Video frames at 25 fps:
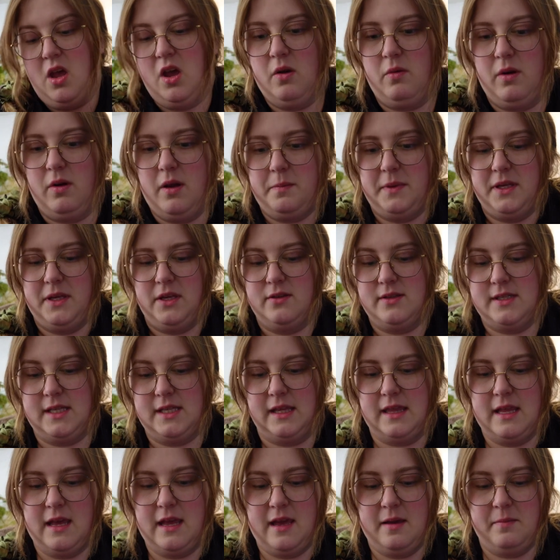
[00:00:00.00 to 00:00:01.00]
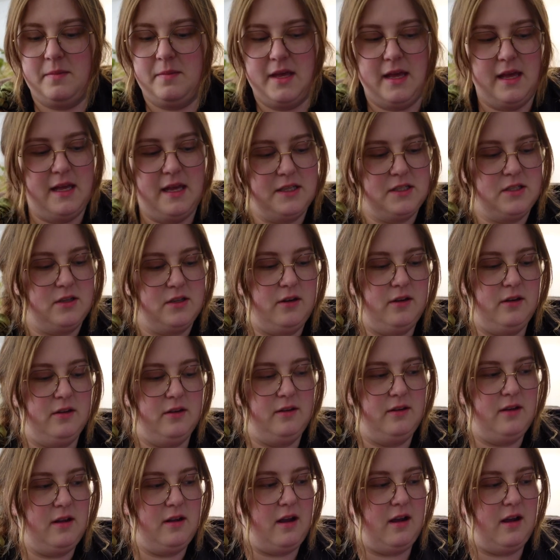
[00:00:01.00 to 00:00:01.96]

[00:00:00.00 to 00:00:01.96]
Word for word: won't be using them. So